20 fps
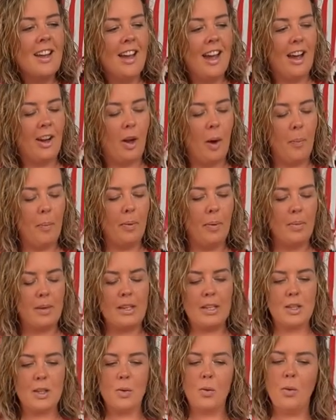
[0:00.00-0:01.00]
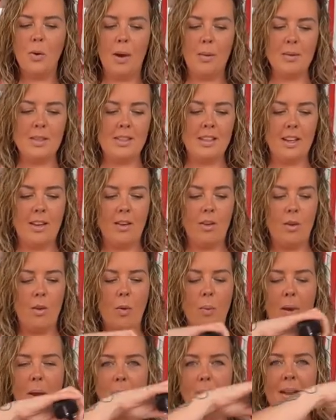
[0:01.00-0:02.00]
a couple of weeks ago I was like, oh
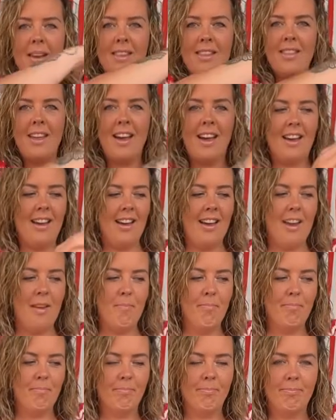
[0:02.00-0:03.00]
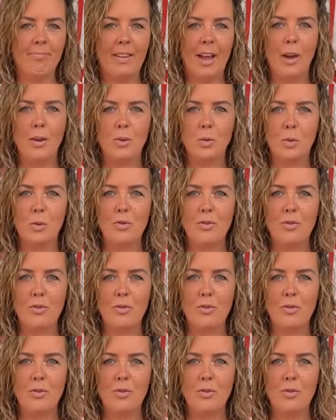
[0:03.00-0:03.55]
wait a minute, that outdoor